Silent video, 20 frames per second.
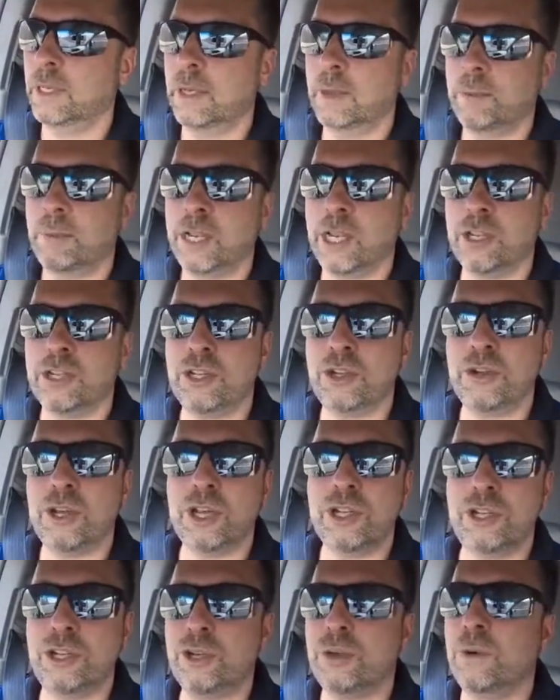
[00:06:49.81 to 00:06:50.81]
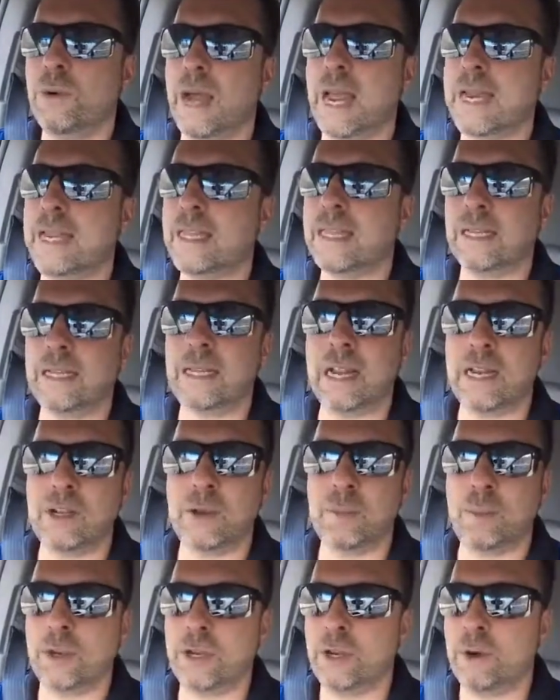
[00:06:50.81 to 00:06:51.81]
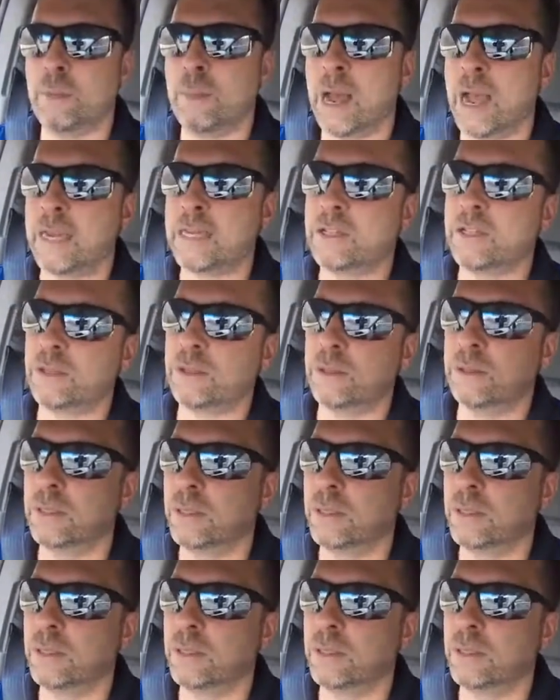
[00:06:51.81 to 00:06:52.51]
Because you can do anything that you put your mind to.